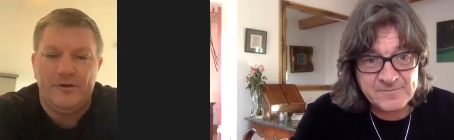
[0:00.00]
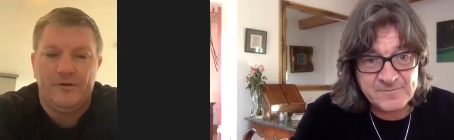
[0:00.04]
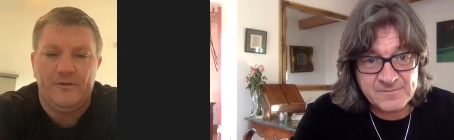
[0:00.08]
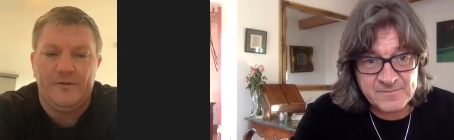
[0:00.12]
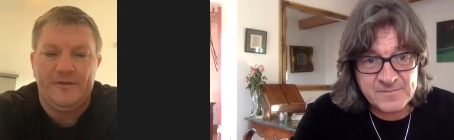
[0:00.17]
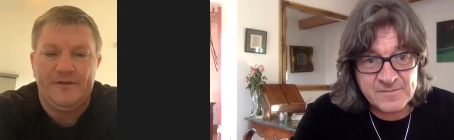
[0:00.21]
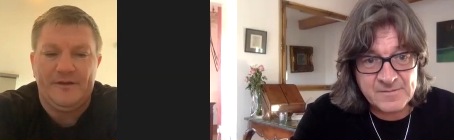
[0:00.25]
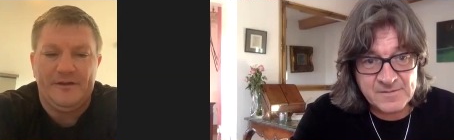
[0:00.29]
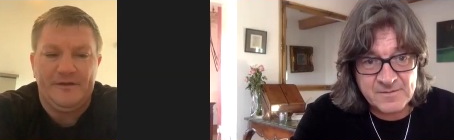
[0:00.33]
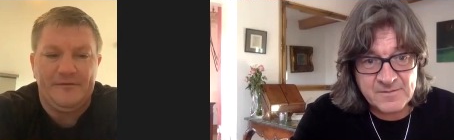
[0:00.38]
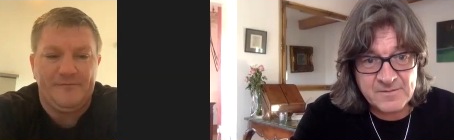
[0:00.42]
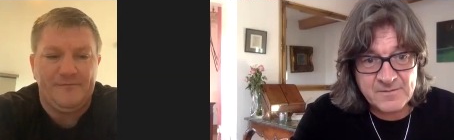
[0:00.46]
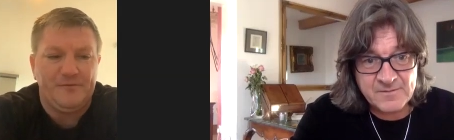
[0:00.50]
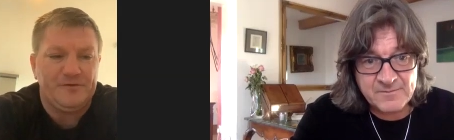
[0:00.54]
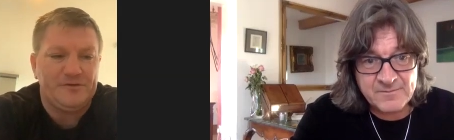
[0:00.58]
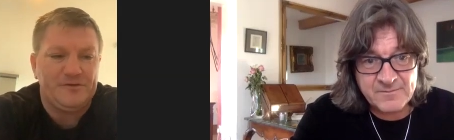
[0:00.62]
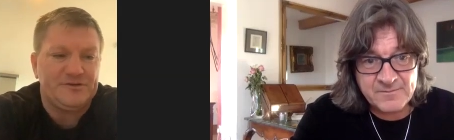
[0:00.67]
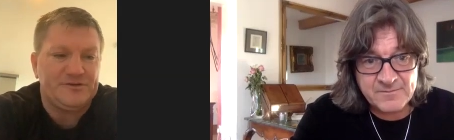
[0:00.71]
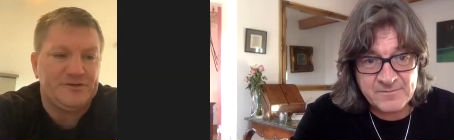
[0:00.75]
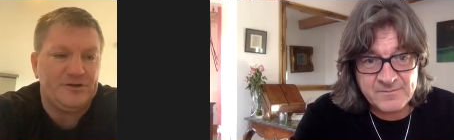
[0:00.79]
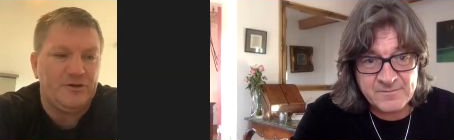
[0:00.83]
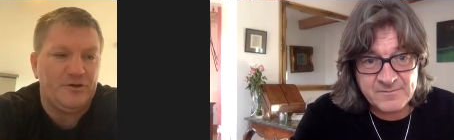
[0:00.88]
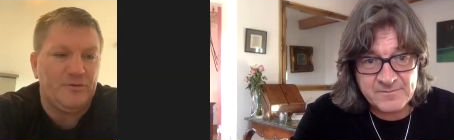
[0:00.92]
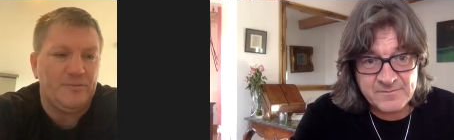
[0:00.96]
Speaker 1: all the
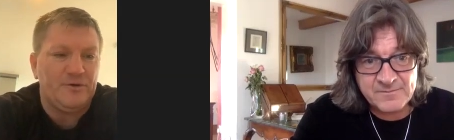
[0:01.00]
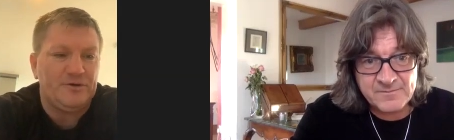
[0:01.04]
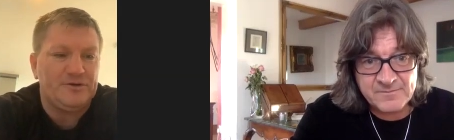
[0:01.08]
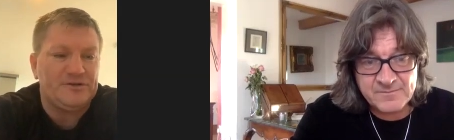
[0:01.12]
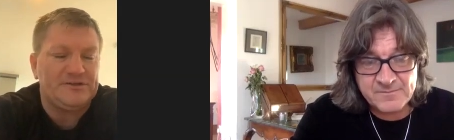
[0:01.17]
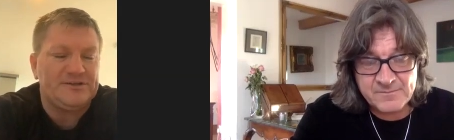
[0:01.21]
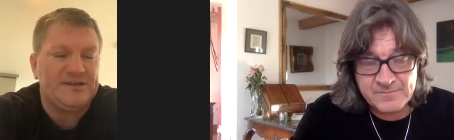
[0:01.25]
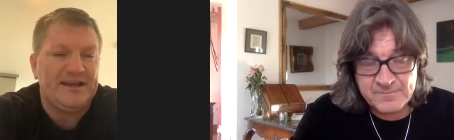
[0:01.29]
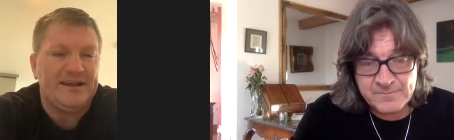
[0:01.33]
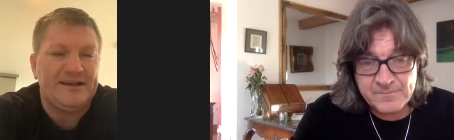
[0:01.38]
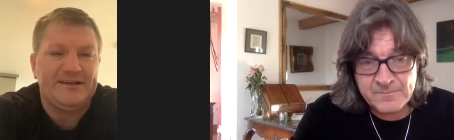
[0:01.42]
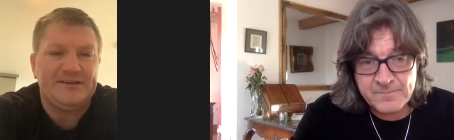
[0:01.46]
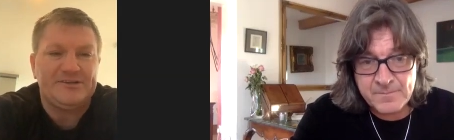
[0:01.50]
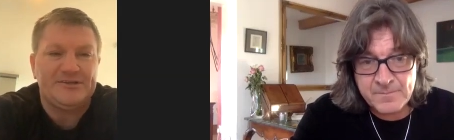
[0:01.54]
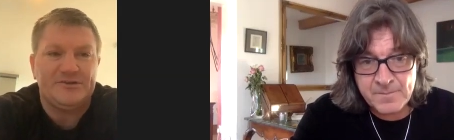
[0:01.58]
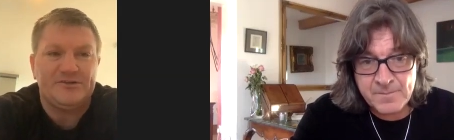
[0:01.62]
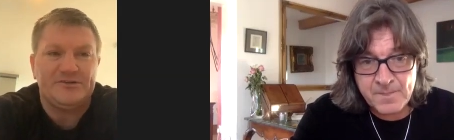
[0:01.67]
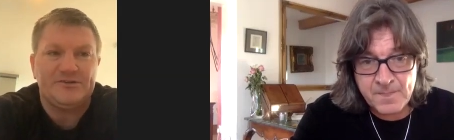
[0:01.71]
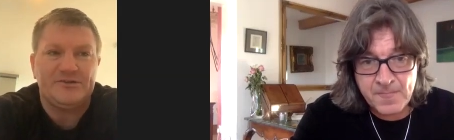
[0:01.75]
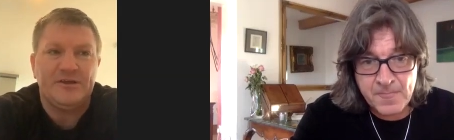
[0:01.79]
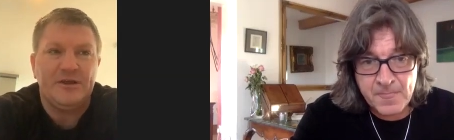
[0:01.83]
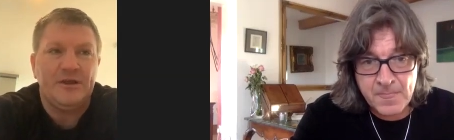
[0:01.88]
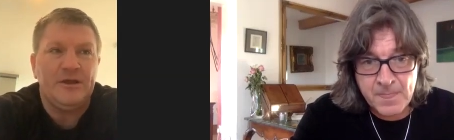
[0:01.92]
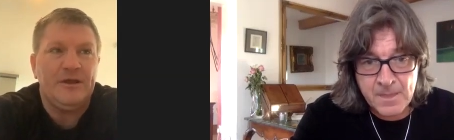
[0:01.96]
difference, you know, but
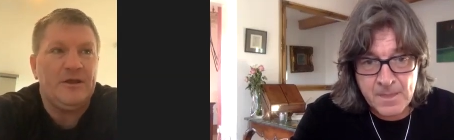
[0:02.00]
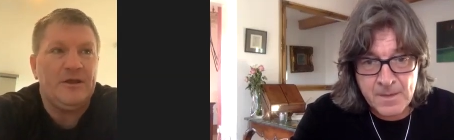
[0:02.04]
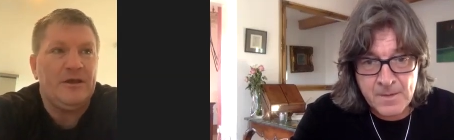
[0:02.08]
Tyson's